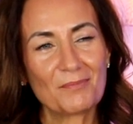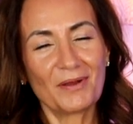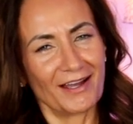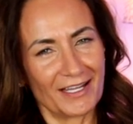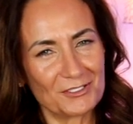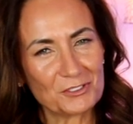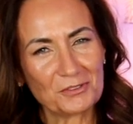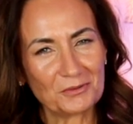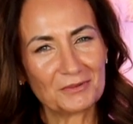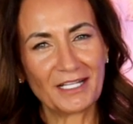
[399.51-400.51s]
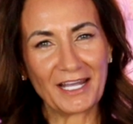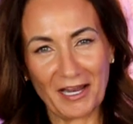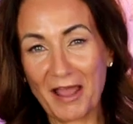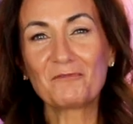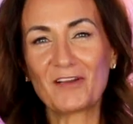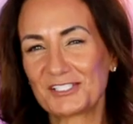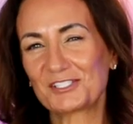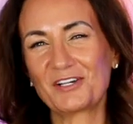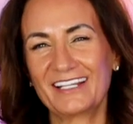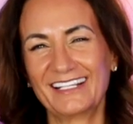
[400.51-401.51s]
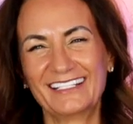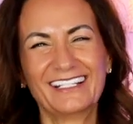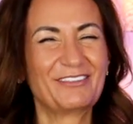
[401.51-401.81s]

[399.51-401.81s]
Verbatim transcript: behind you and I'm frustrated,